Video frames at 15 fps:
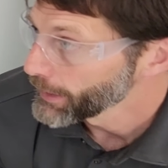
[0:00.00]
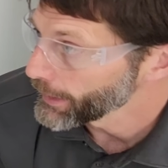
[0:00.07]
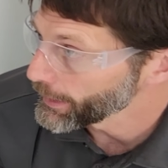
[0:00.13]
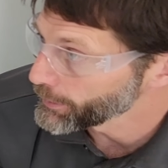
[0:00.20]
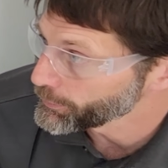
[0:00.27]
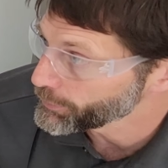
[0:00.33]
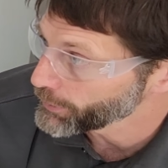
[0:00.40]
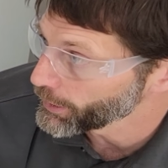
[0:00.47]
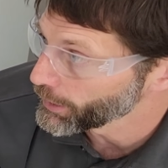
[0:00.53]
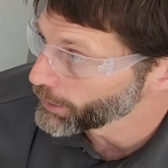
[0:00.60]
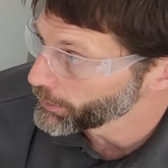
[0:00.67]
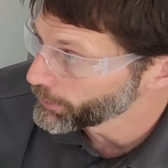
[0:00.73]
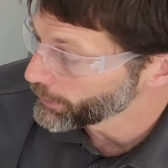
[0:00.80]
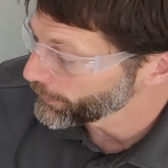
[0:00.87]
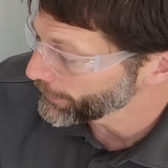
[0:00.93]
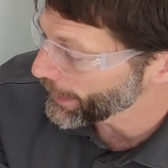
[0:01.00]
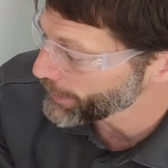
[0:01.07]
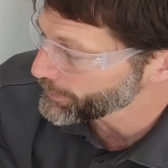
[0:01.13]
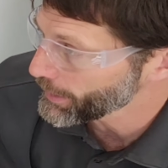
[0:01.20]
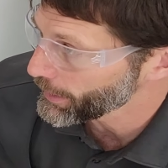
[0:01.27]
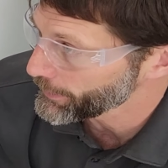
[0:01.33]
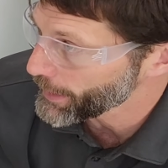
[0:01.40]
And so that's
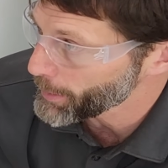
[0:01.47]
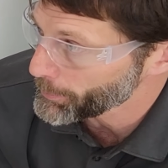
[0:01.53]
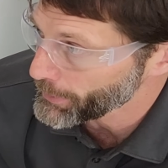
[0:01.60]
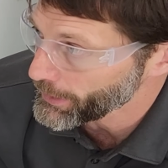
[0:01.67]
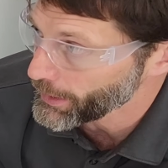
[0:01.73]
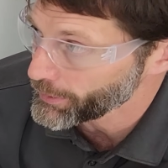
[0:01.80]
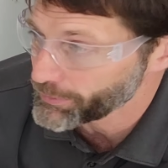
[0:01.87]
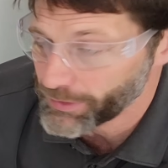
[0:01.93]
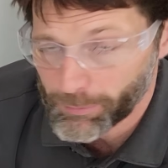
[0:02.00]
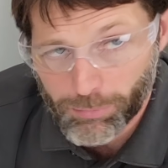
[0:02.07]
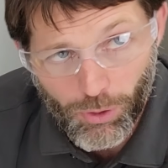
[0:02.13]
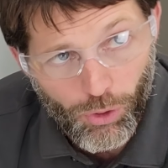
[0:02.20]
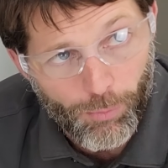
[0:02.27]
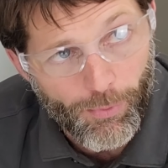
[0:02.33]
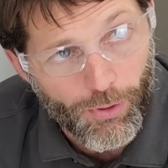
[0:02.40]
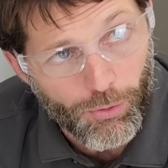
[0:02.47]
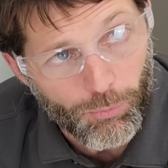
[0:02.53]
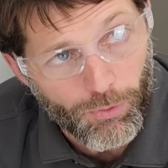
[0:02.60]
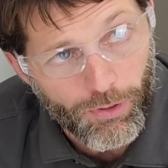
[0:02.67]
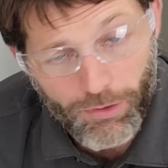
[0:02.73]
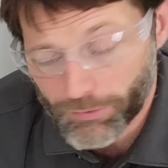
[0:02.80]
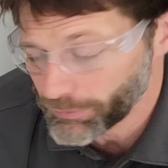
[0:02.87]
how that PSC blower motor
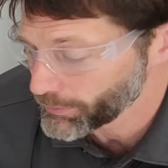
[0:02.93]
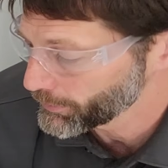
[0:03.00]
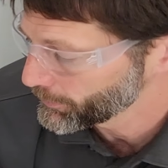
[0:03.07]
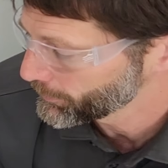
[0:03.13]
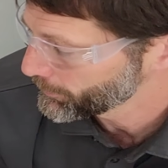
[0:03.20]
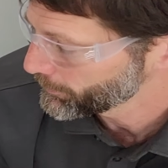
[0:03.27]
works.